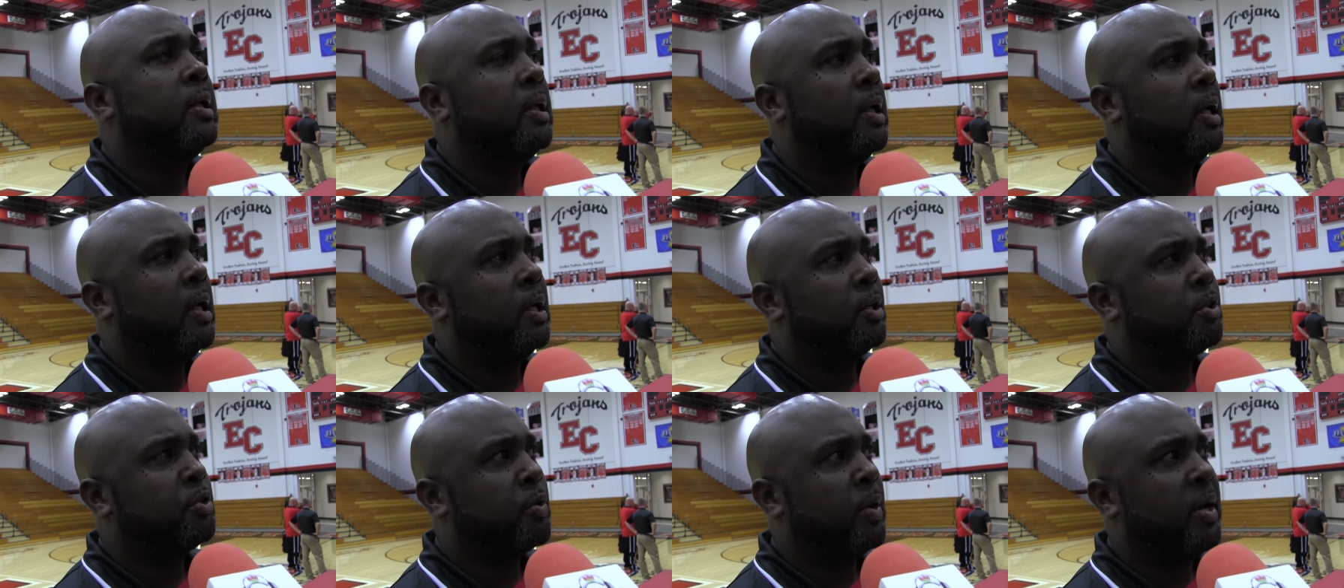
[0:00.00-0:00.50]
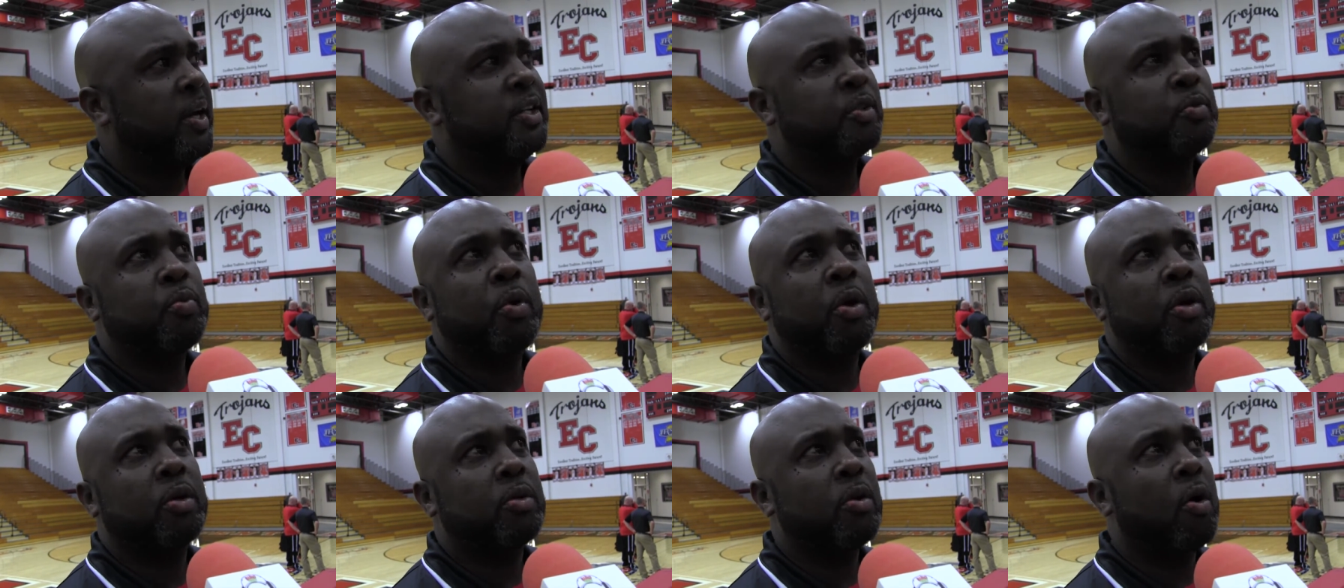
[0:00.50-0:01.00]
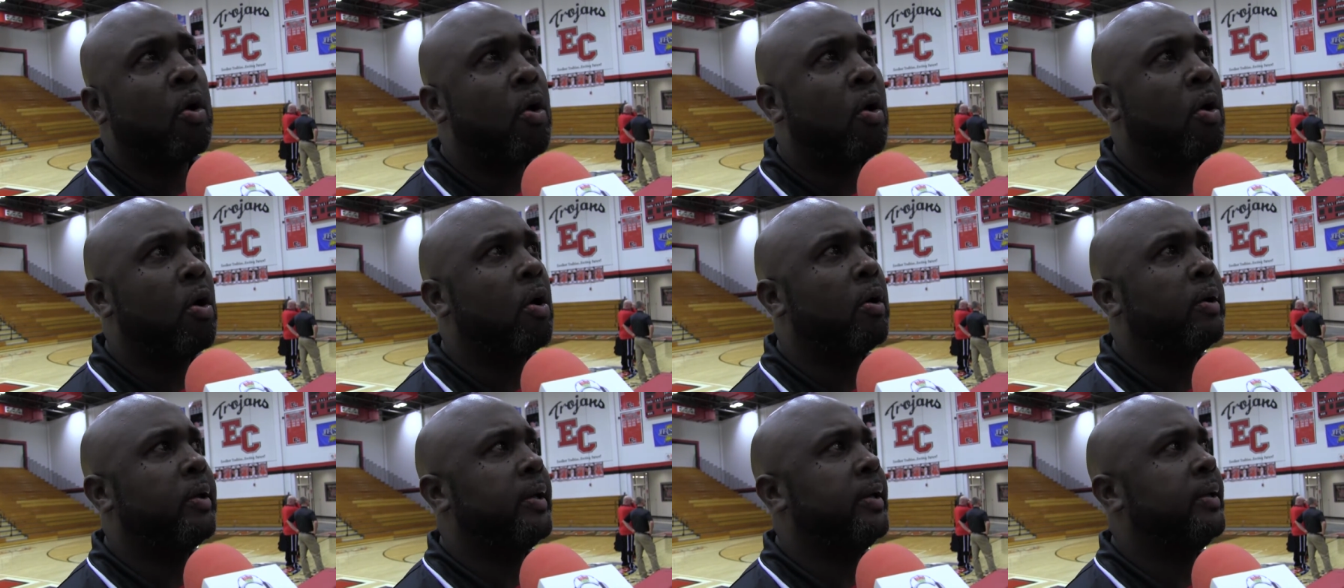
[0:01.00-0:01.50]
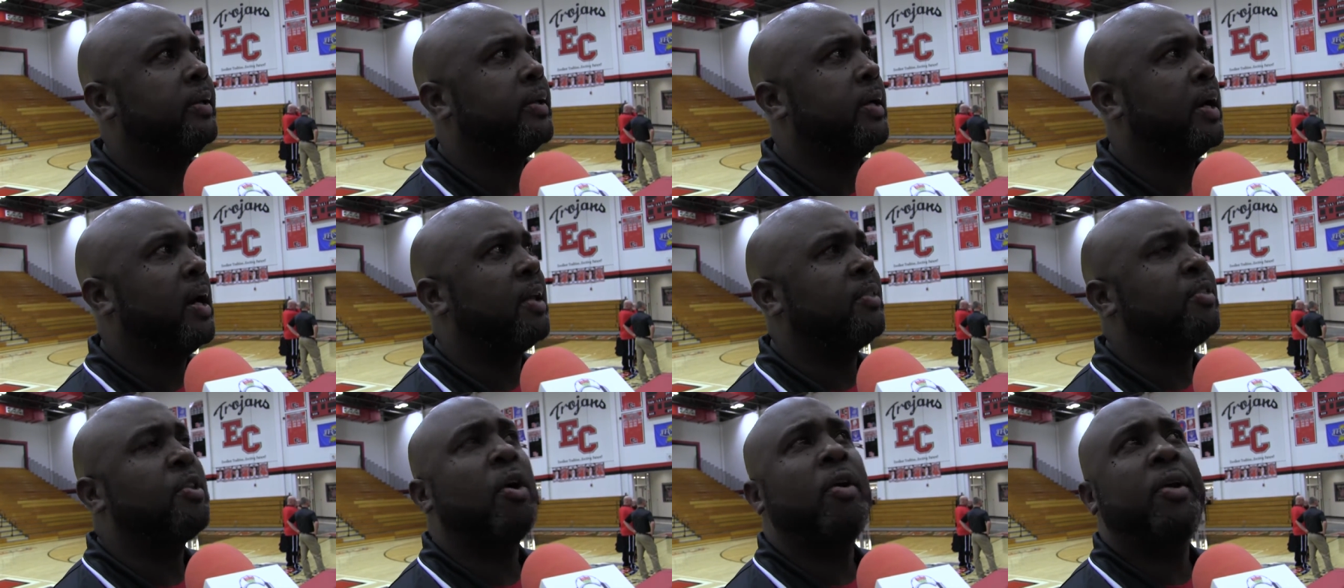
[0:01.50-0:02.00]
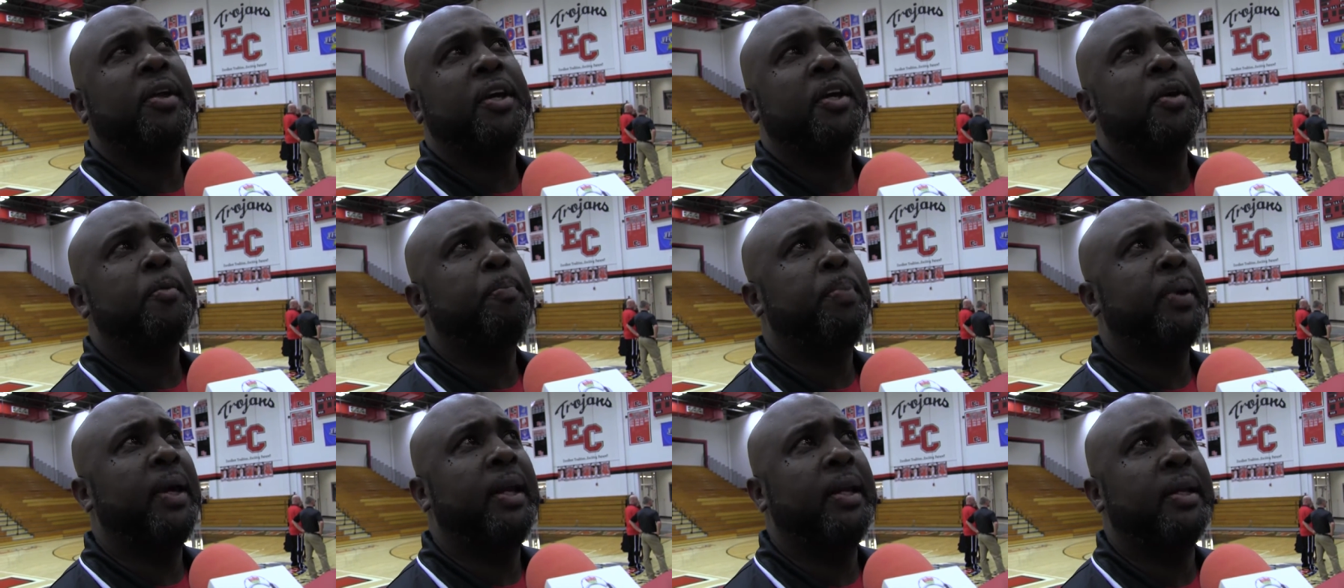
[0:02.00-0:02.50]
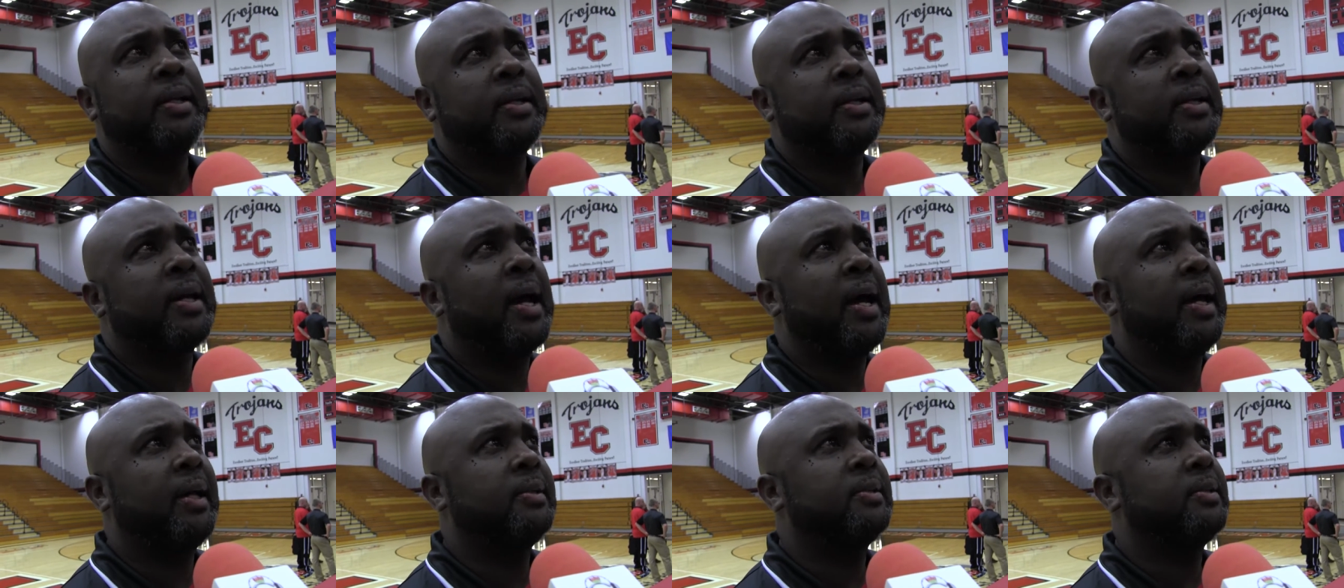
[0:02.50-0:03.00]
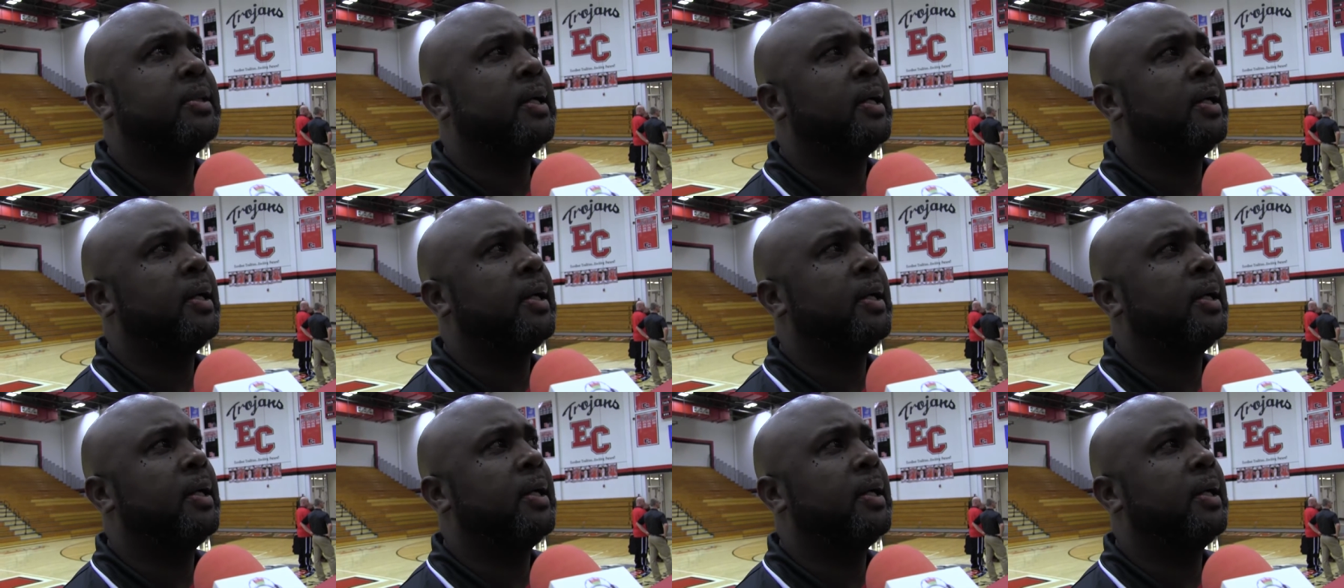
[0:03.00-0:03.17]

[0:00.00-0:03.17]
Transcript: Uh, Trey has worked hard, and uh, I thought he competed tonight.